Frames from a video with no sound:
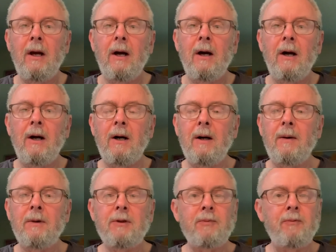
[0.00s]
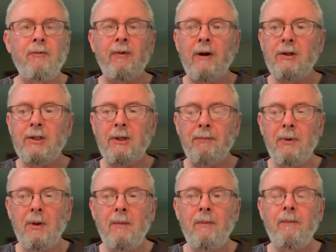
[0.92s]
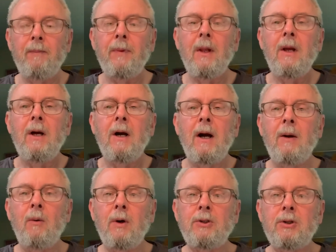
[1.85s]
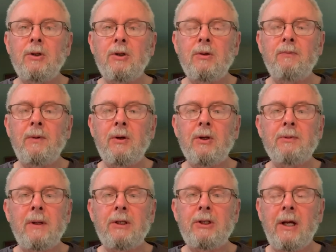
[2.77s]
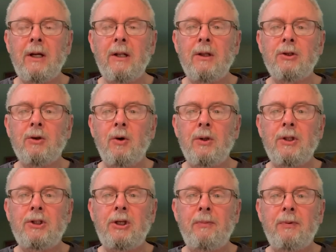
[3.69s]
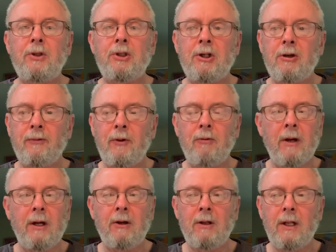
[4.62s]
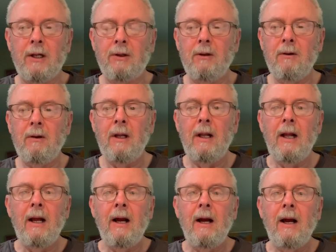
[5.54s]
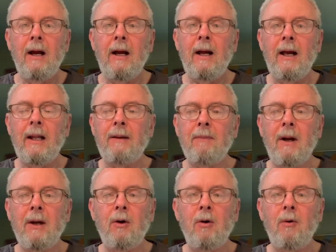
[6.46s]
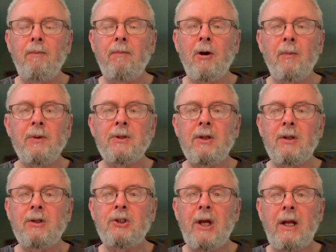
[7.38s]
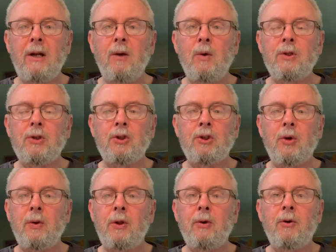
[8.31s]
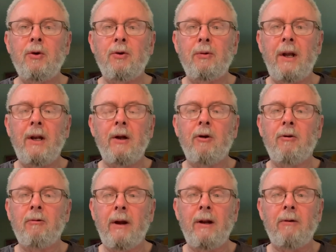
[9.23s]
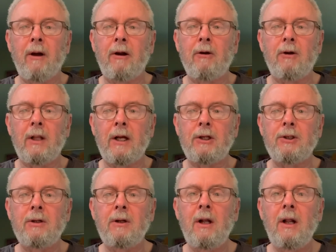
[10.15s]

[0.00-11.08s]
It's very simple. I want you to, because my channel is called The Cheap and Cheerful Record Collector, and my whole purpose of the channel was to show that you can create a great record collection